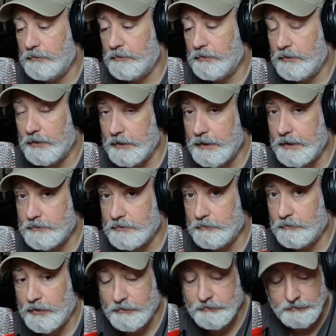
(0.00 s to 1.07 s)
going to get some
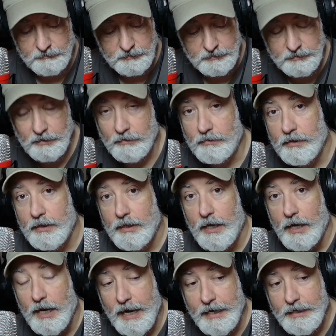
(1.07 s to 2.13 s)
plosives. So
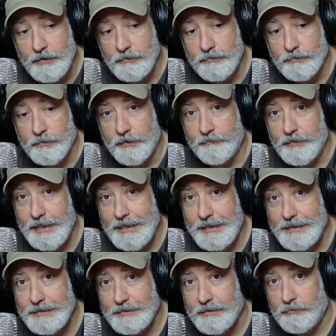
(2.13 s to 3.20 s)
I use one of
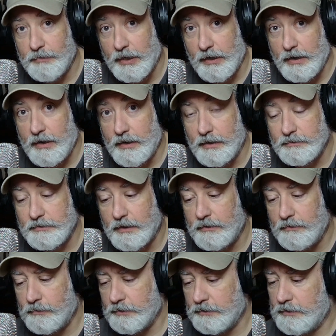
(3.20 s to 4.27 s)
these because I
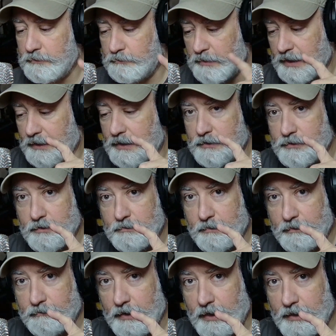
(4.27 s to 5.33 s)
don't want this big dish in my
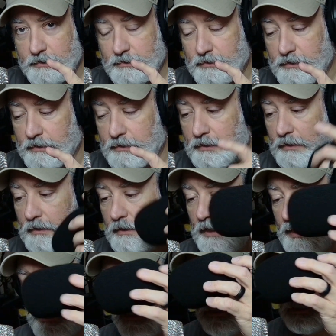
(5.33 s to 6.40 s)
face,
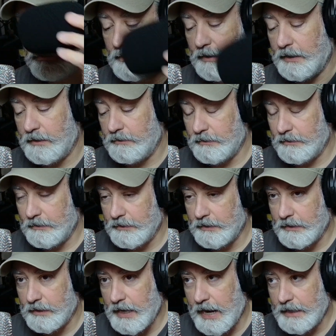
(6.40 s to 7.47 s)
and
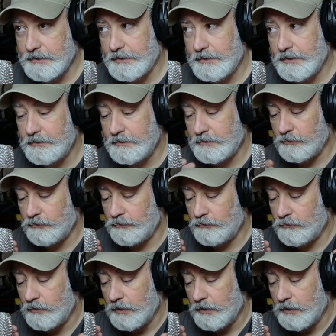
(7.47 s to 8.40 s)
I tend to